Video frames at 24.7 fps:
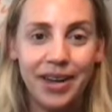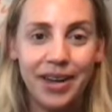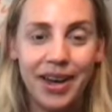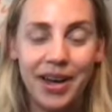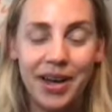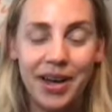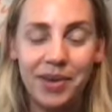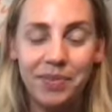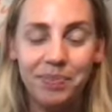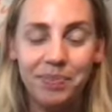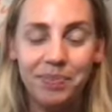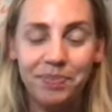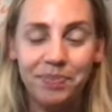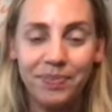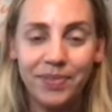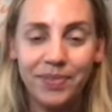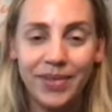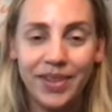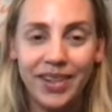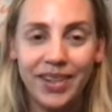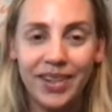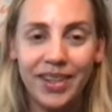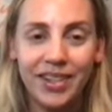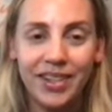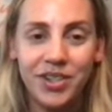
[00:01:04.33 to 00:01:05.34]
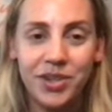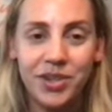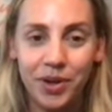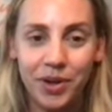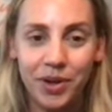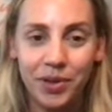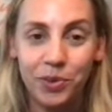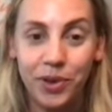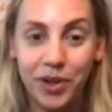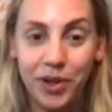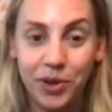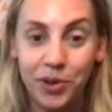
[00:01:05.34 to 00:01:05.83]
um, into a
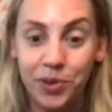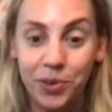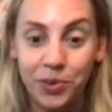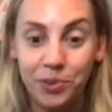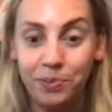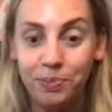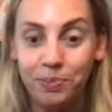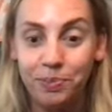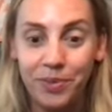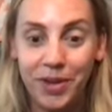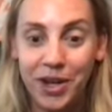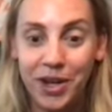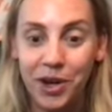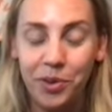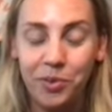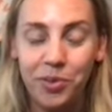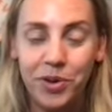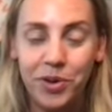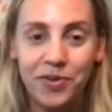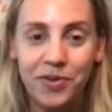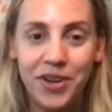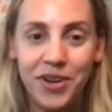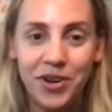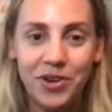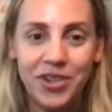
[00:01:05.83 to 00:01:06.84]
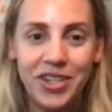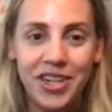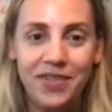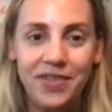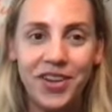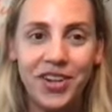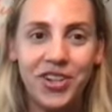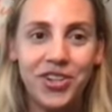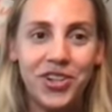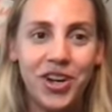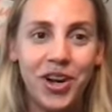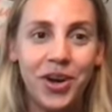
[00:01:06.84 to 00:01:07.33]
real you know movie or
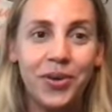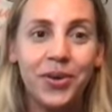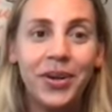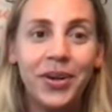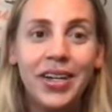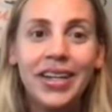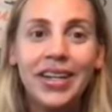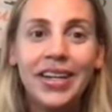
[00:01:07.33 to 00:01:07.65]
tv show